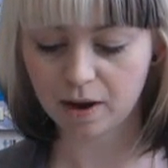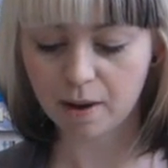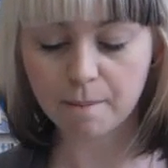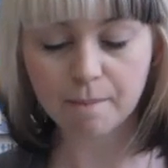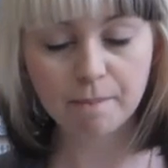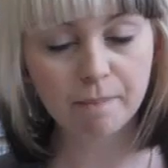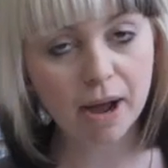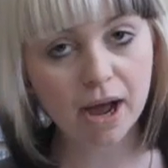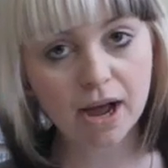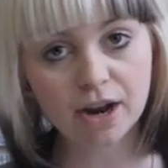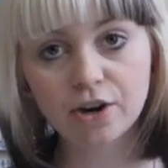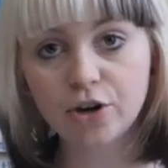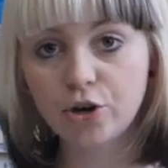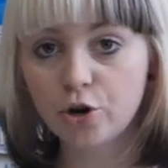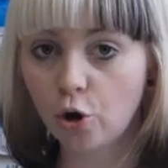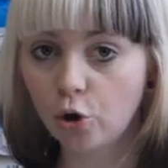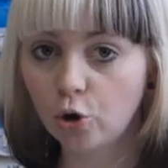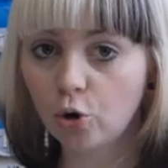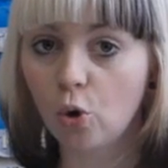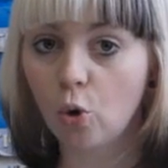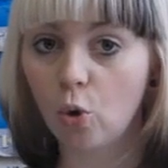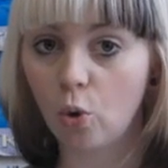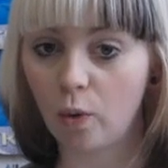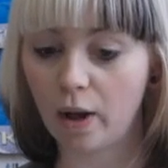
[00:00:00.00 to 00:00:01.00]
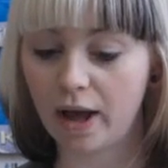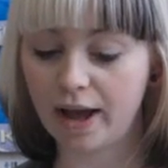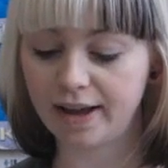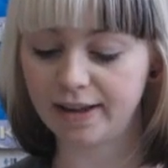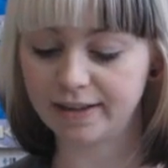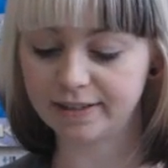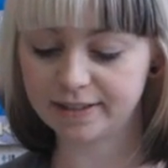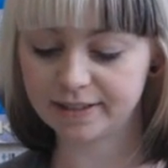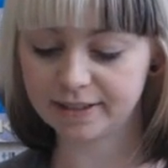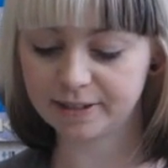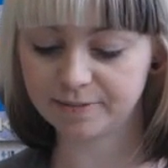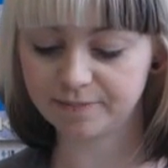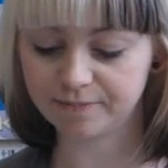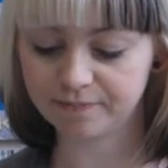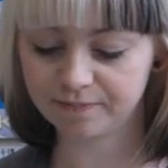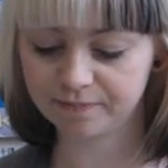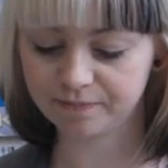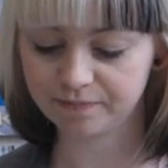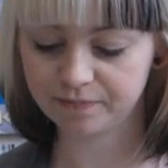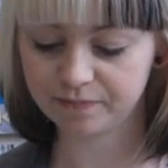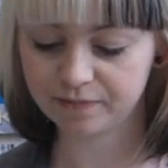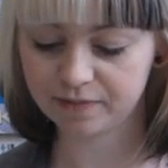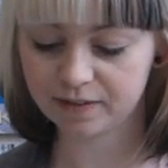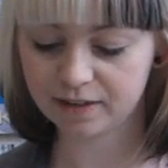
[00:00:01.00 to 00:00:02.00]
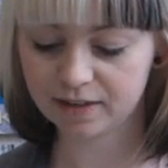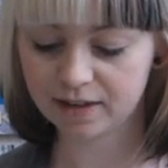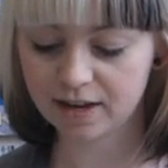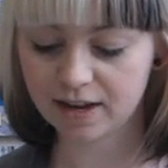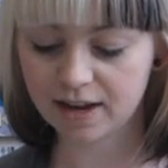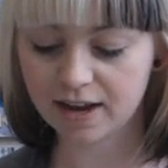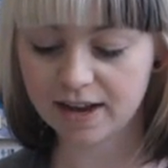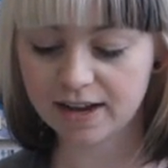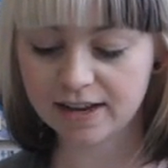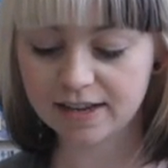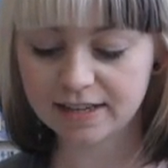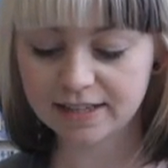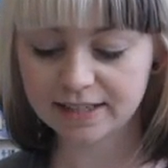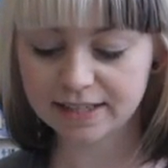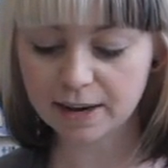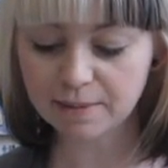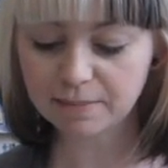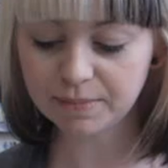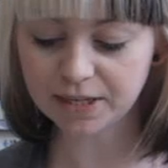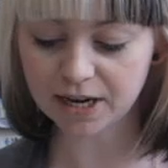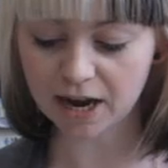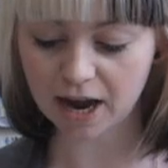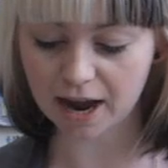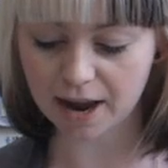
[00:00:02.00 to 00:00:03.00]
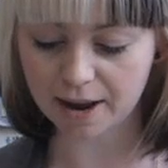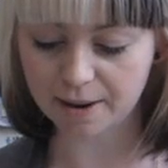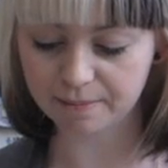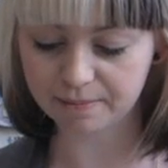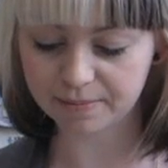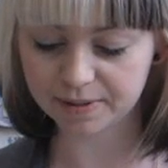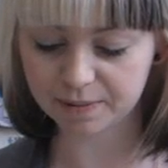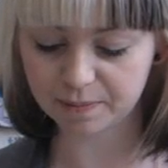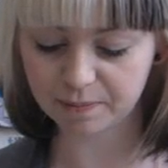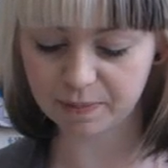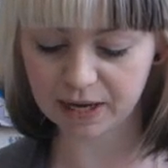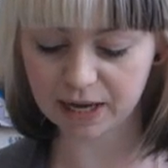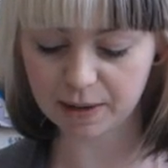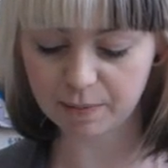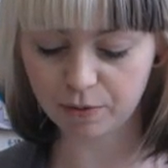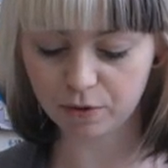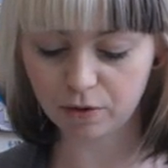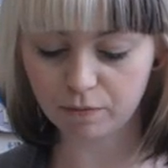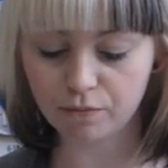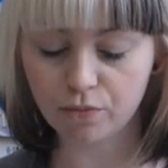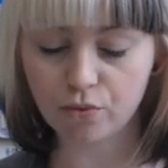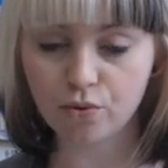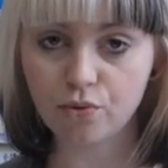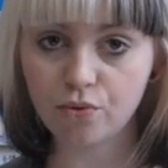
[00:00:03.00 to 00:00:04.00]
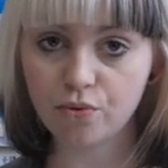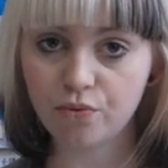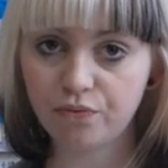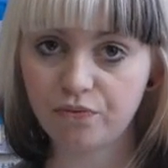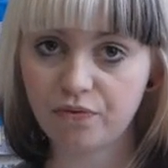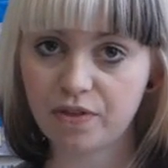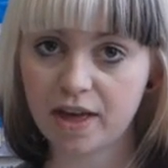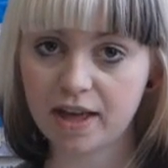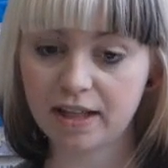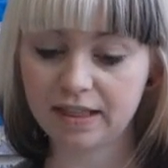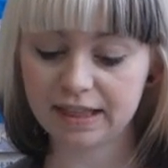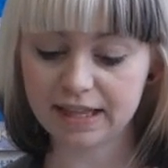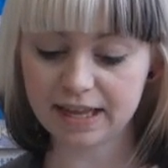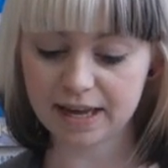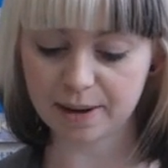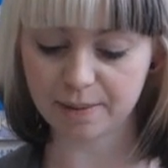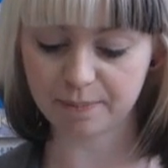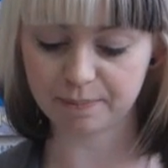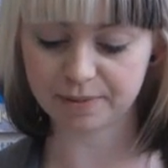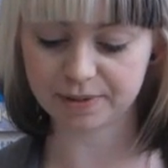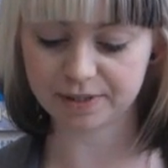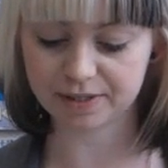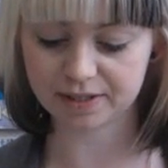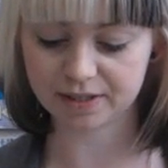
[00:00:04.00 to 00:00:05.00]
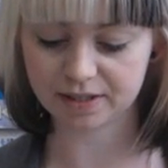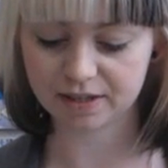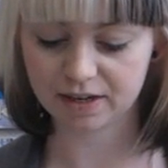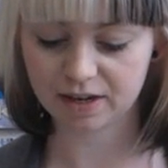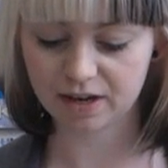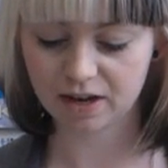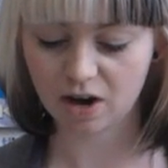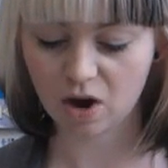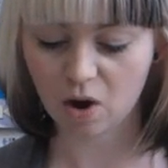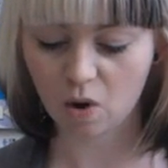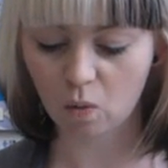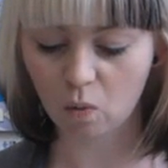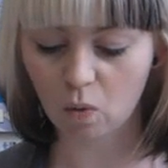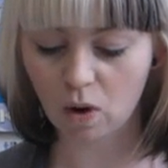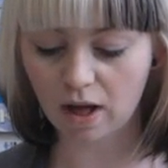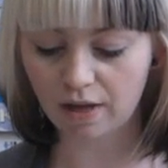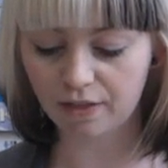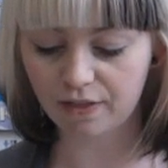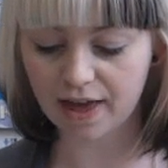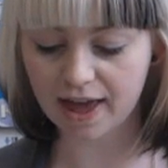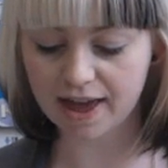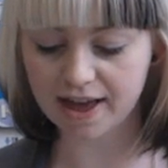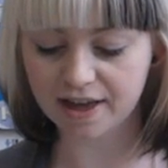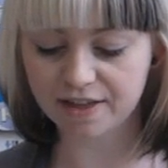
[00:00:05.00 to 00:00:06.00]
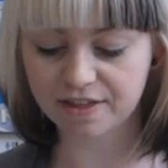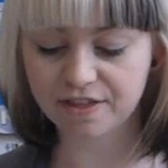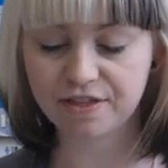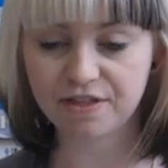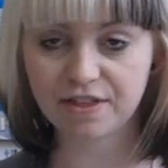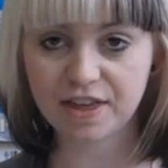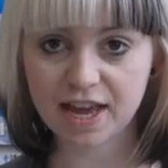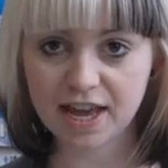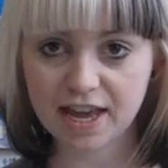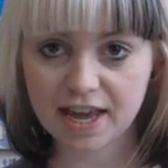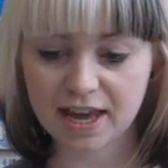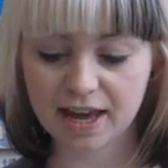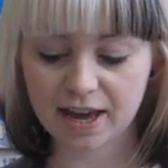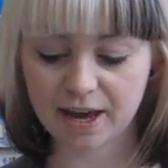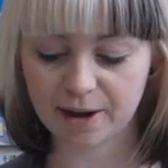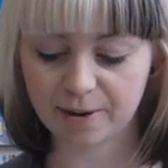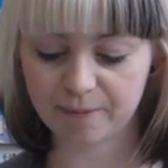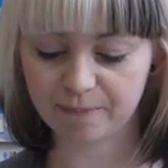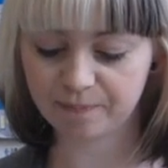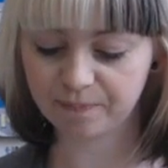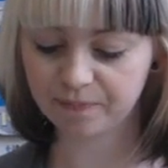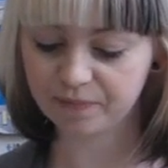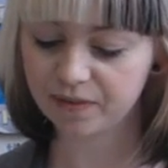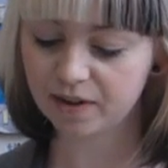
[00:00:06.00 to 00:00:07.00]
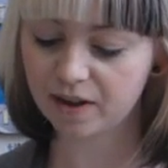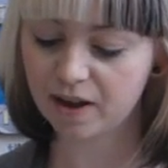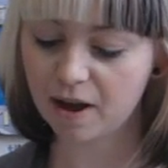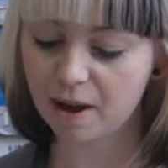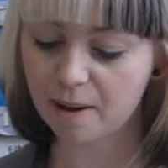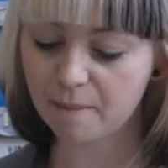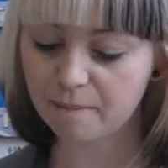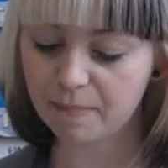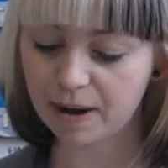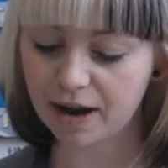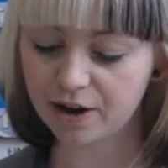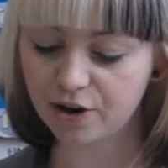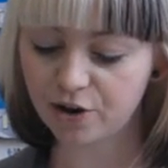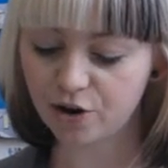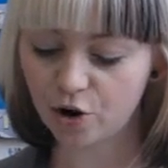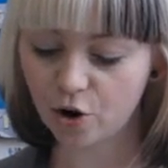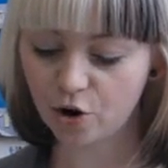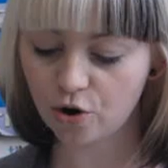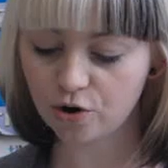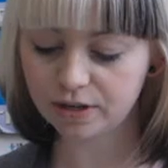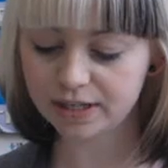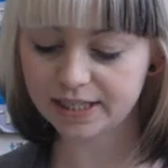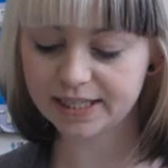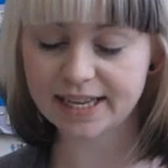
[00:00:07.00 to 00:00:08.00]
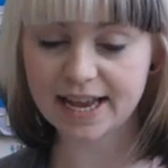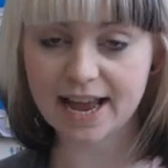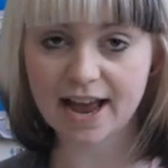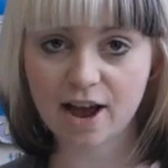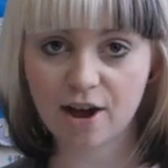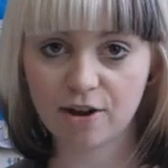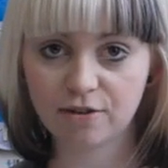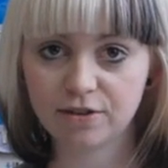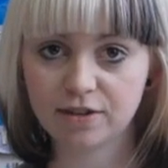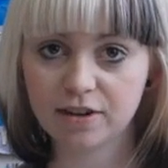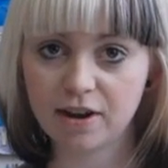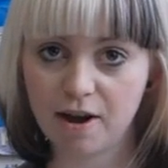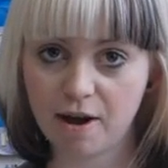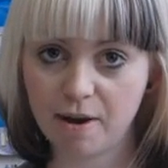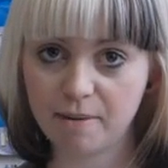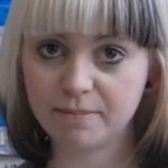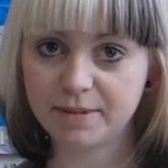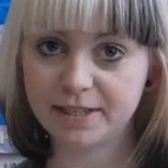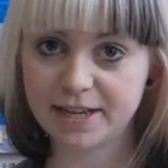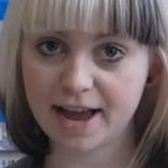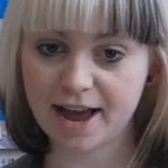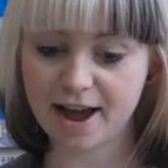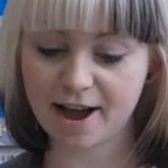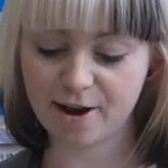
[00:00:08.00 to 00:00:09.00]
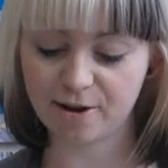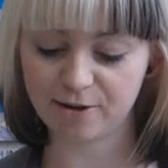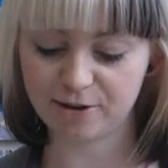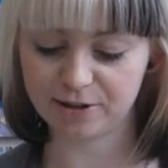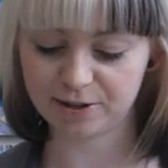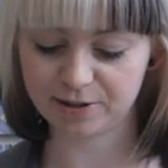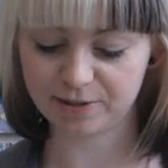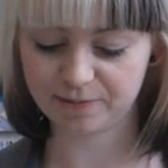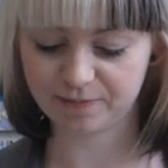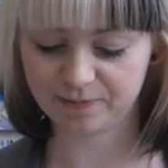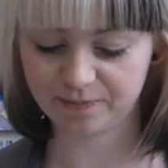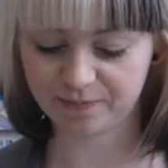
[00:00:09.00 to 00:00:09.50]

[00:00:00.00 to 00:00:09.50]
but not always. Sometimes people move their lips while they are thinking, but no sound comes out.